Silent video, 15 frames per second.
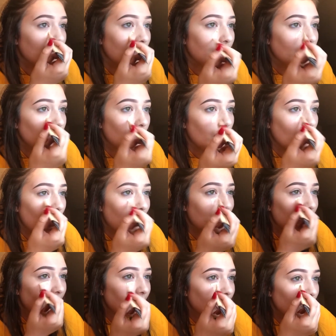You know, I
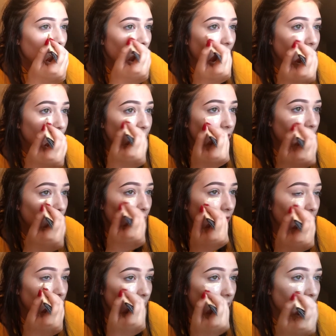think I've come to
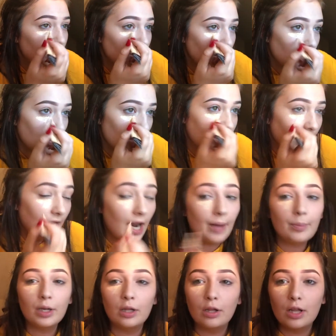terms that
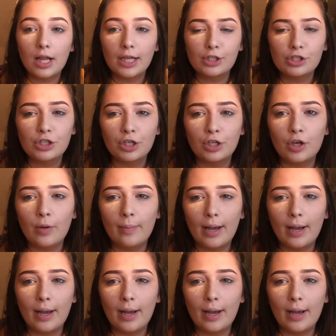I'm gonna look like shit no